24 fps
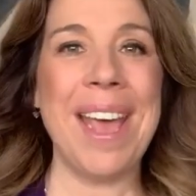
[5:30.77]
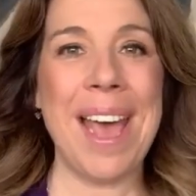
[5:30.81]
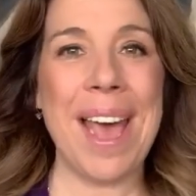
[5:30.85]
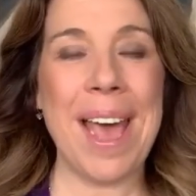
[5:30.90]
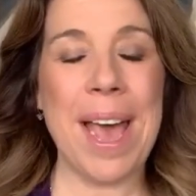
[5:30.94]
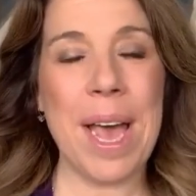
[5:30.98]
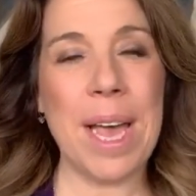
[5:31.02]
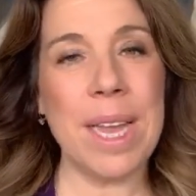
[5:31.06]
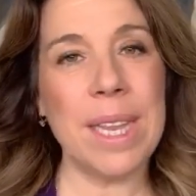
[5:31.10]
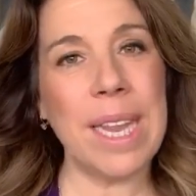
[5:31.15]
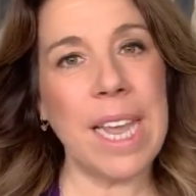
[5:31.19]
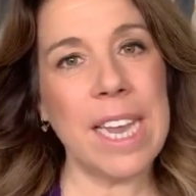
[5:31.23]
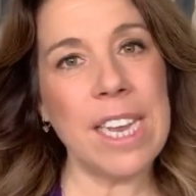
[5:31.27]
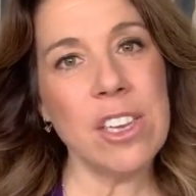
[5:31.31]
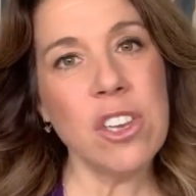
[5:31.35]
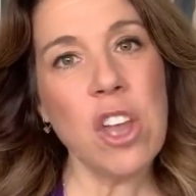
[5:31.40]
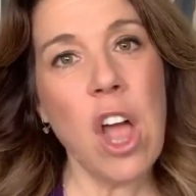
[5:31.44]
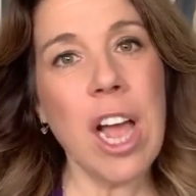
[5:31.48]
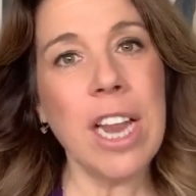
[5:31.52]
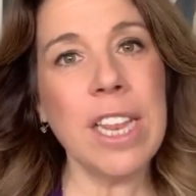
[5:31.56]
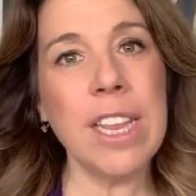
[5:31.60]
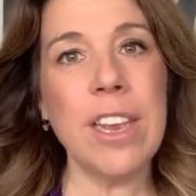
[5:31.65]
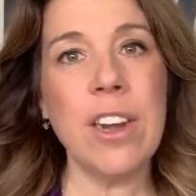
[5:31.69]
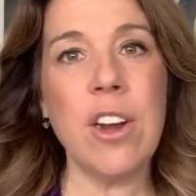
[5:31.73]
like
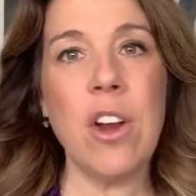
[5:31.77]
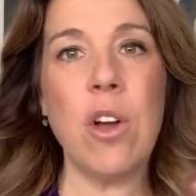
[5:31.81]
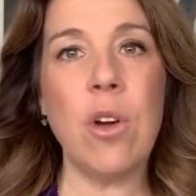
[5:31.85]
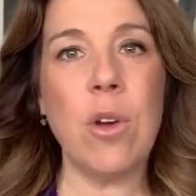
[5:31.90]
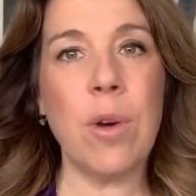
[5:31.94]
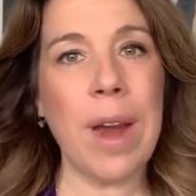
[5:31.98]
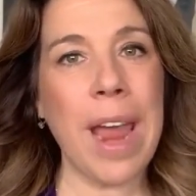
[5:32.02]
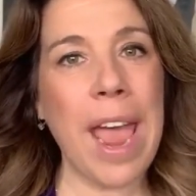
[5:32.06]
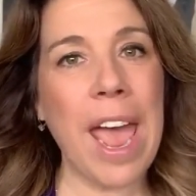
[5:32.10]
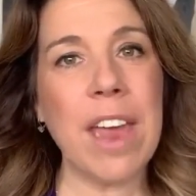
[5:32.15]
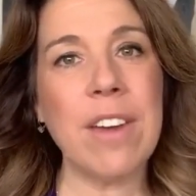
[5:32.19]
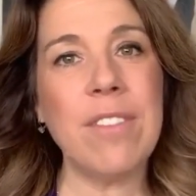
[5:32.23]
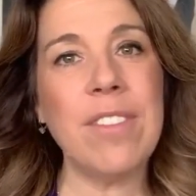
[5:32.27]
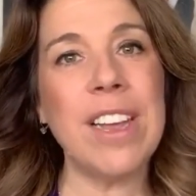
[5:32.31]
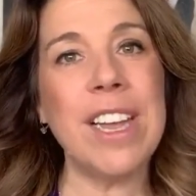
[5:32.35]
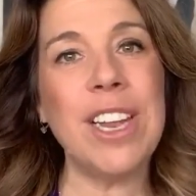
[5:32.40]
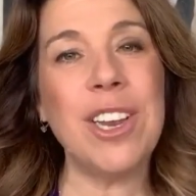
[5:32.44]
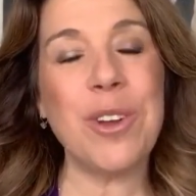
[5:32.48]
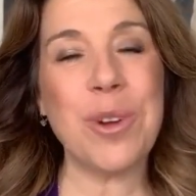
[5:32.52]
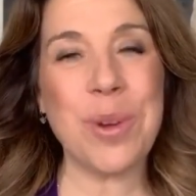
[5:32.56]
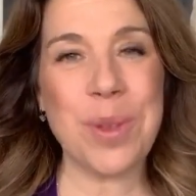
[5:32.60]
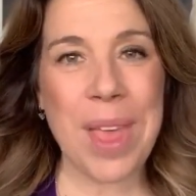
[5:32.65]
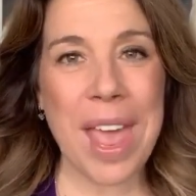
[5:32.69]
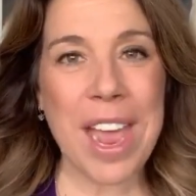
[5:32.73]
Tylenol or
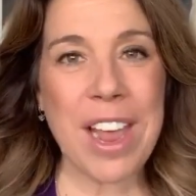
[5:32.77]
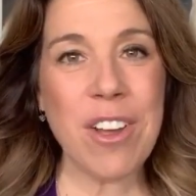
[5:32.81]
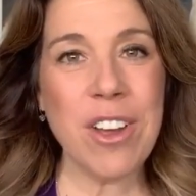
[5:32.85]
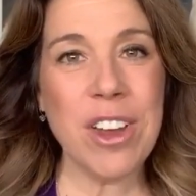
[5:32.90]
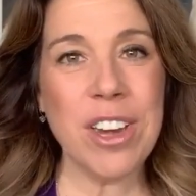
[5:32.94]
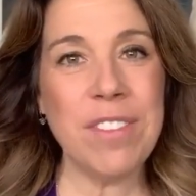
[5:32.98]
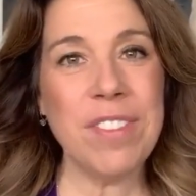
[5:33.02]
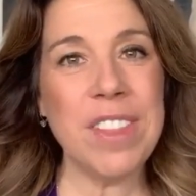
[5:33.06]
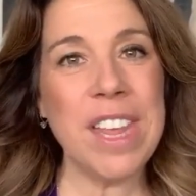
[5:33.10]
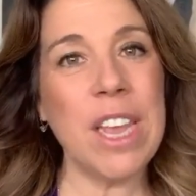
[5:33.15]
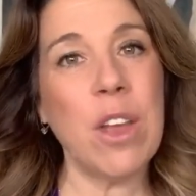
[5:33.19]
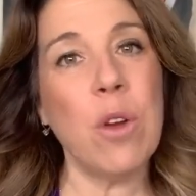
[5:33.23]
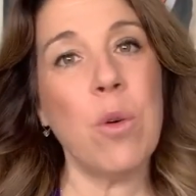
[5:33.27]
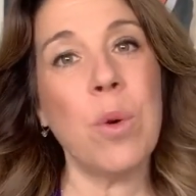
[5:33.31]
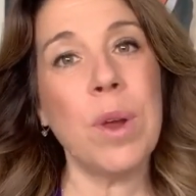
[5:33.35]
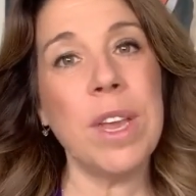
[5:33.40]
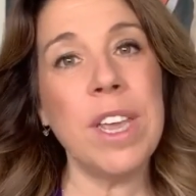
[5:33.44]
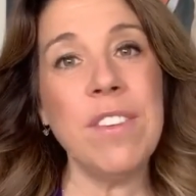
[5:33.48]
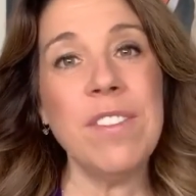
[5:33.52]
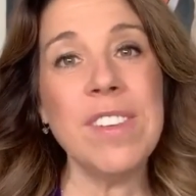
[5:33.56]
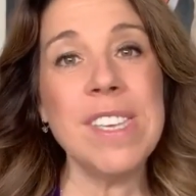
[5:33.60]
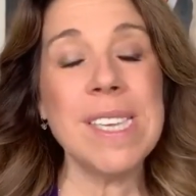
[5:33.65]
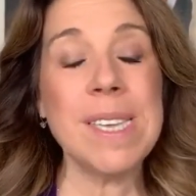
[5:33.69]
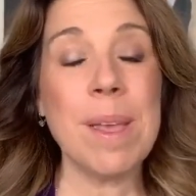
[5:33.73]
Advil or that kind of thing, or
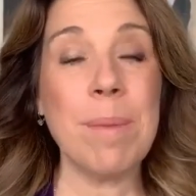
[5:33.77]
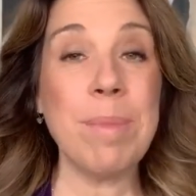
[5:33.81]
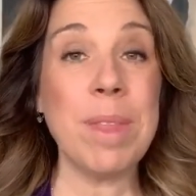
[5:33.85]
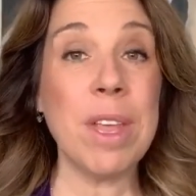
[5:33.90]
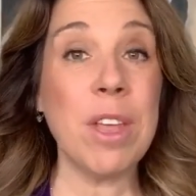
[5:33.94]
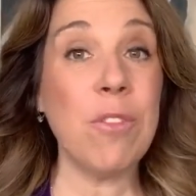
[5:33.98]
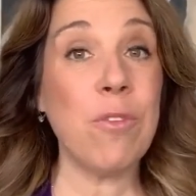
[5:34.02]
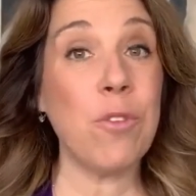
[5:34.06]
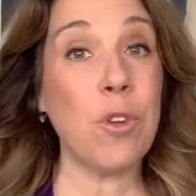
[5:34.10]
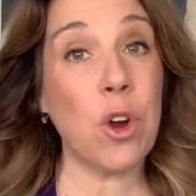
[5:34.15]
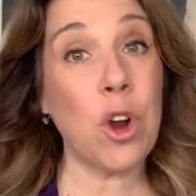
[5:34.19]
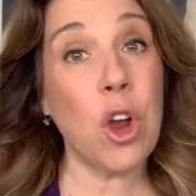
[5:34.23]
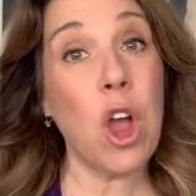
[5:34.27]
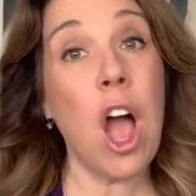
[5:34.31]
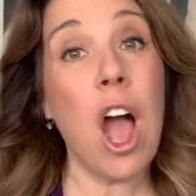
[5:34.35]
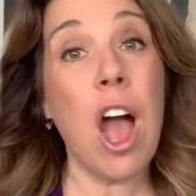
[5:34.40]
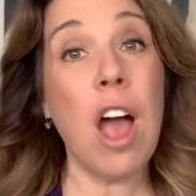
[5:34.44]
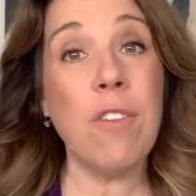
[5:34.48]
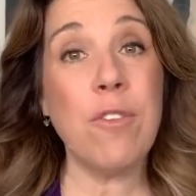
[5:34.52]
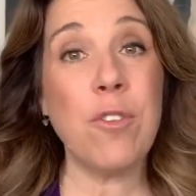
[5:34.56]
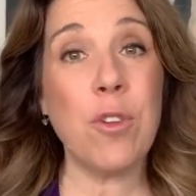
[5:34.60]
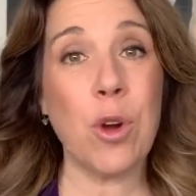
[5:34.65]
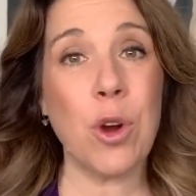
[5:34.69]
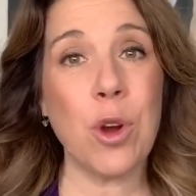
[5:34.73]
even something for a
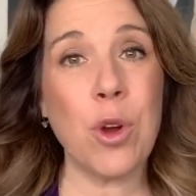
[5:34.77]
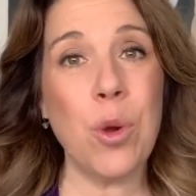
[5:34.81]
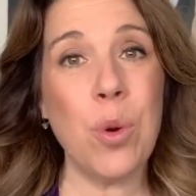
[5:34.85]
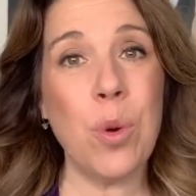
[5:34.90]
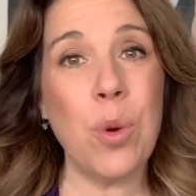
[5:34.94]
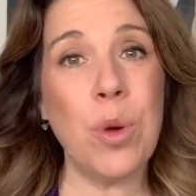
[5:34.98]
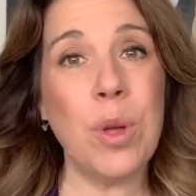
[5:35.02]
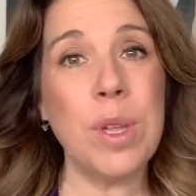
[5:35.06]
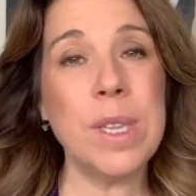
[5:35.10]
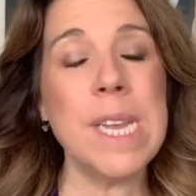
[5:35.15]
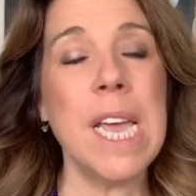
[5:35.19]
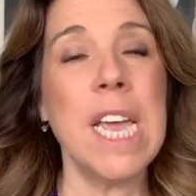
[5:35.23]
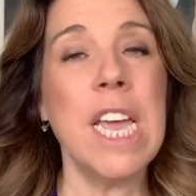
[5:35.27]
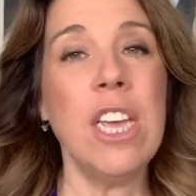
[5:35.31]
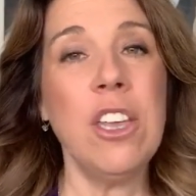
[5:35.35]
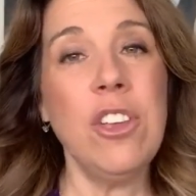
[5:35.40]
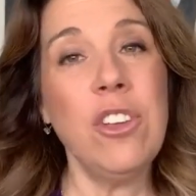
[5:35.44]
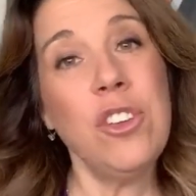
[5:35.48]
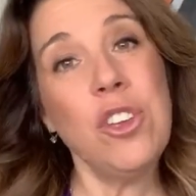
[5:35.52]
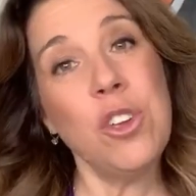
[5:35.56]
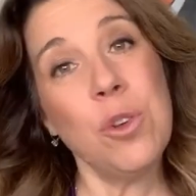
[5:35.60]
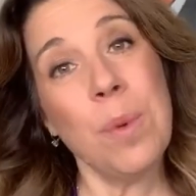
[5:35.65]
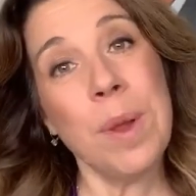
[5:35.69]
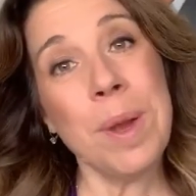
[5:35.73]
cough or a cold,
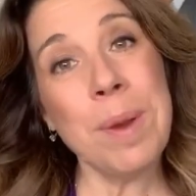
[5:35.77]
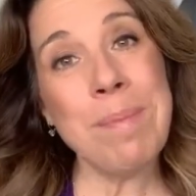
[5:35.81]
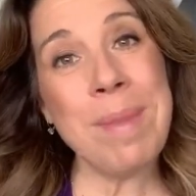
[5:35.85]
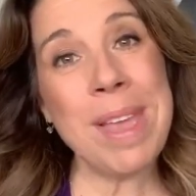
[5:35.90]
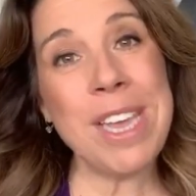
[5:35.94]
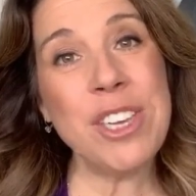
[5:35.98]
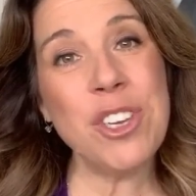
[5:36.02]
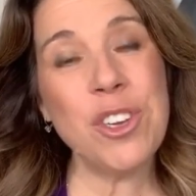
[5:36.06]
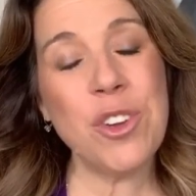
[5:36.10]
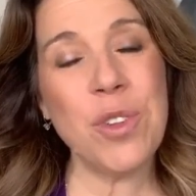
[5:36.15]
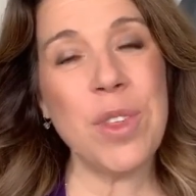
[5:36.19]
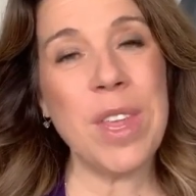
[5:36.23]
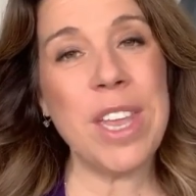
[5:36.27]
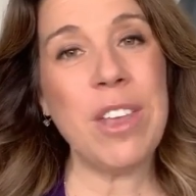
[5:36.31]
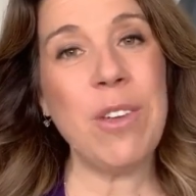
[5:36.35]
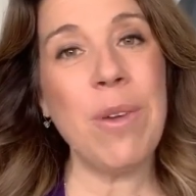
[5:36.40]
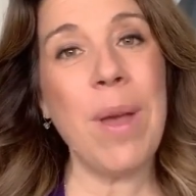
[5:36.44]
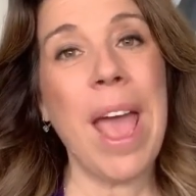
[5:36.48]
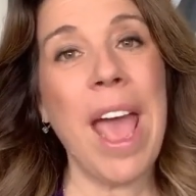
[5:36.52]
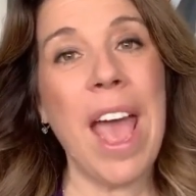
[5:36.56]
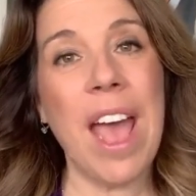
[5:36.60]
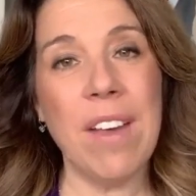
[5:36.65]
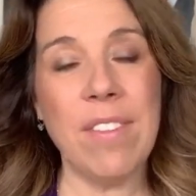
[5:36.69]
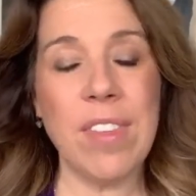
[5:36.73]
you do want to make sure that you
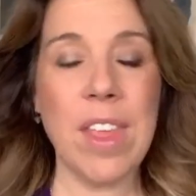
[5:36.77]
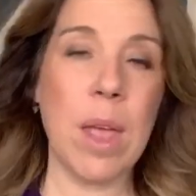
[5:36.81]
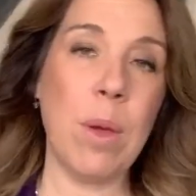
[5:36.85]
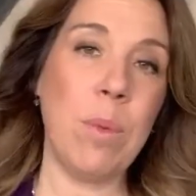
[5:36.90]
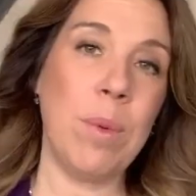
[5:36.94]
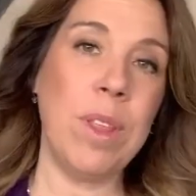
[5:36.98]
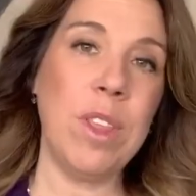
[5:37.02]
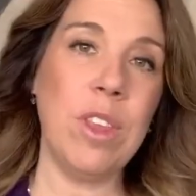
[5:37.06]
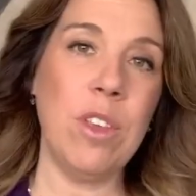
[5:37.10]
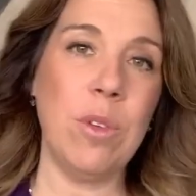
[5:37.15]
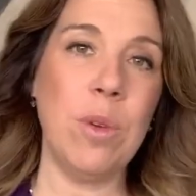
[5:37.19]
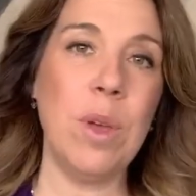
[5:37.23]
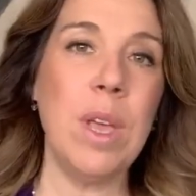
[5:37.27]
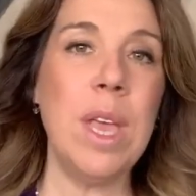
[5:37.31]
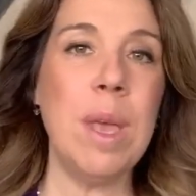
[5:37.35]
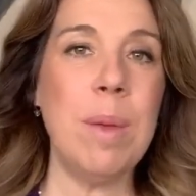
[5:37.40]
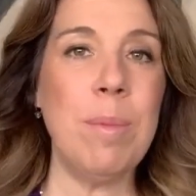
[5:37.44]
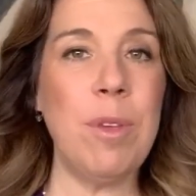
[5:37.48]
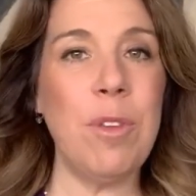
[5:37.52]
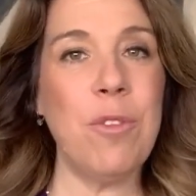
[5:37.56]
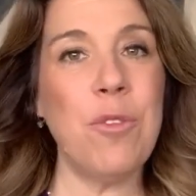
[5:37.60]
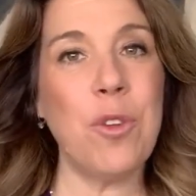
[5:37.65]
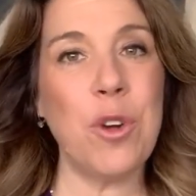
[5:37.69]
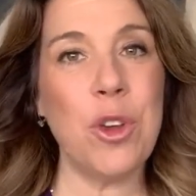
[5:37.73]
have that with you
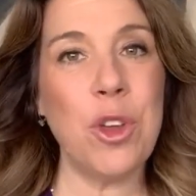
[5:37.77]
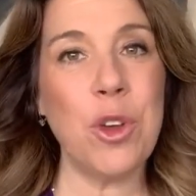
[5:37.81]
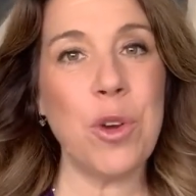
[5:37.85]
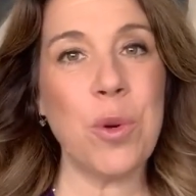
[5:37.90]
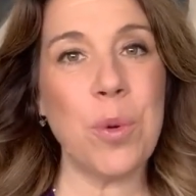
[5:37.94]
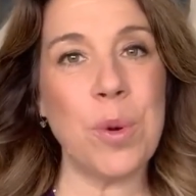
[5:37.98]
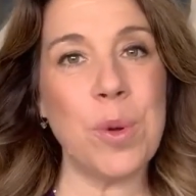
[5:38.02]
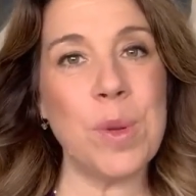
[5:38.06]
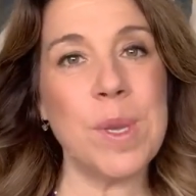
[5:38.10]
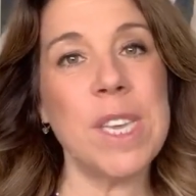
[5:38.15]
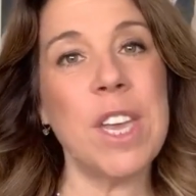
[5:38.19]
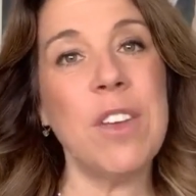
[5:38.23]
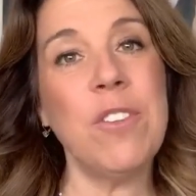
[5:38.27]
before your cruise.